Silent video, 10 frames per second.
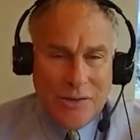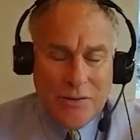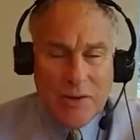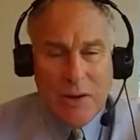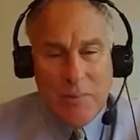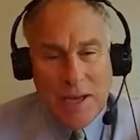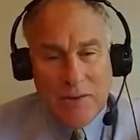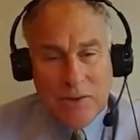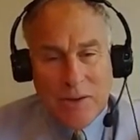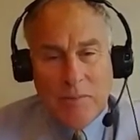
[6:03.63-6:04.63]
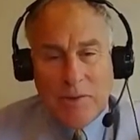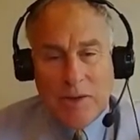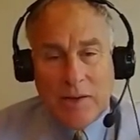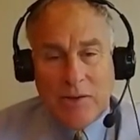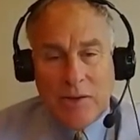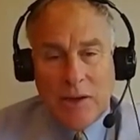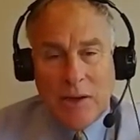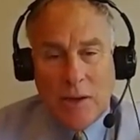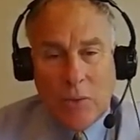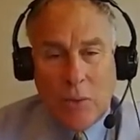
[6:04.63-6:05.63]
is a very bad circumstance.
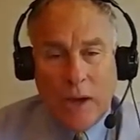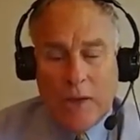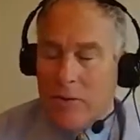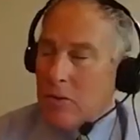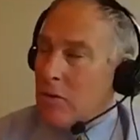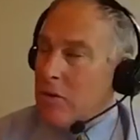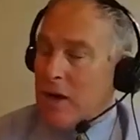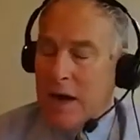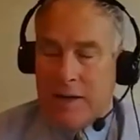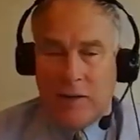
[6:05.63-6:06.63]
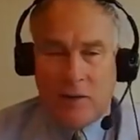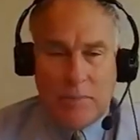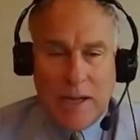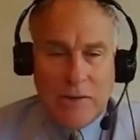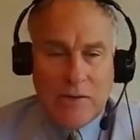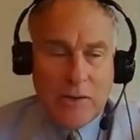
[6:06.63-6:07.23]
Whether or not it's a bad